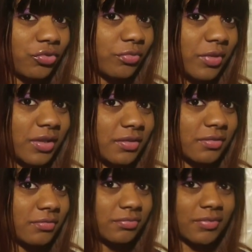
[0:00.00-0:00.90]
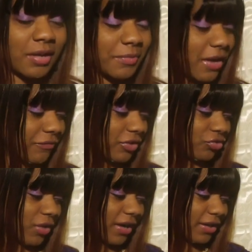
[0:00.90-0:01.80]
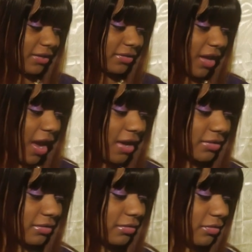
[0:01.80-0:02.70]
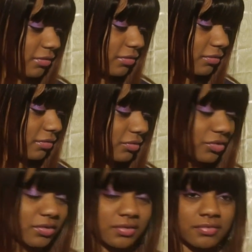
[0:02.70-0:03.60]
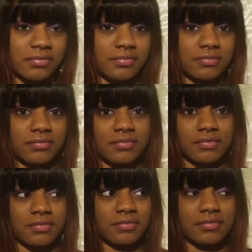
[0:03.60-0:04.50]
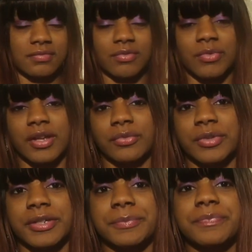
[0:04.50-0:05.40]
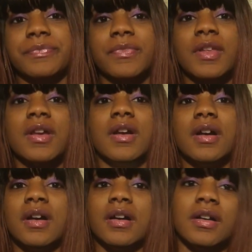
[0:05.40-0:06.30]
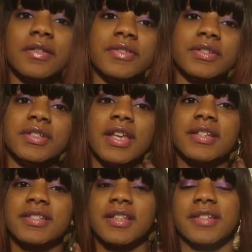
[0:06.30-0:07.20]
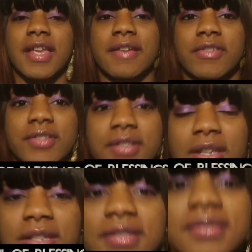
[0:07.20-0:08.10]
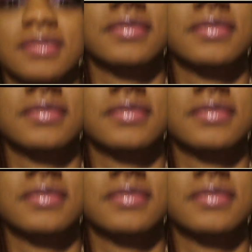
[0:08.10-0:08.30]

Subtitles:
jewelry ring, so I'm not going to try to get it sized or nothing. It's just a regular ring. The necklace set that I have on today,